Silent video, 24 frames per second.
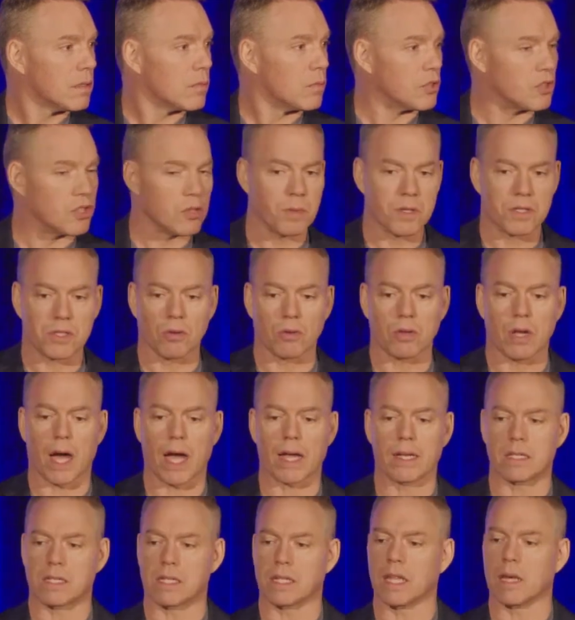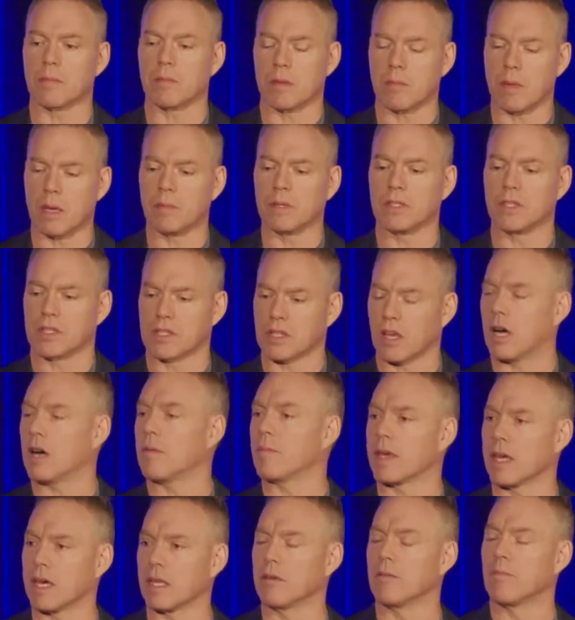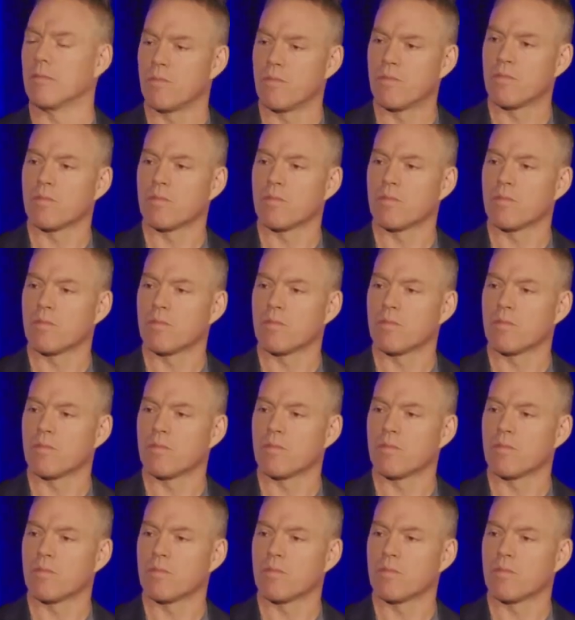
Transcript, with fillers: Would you be so kind as to let me maybe just come in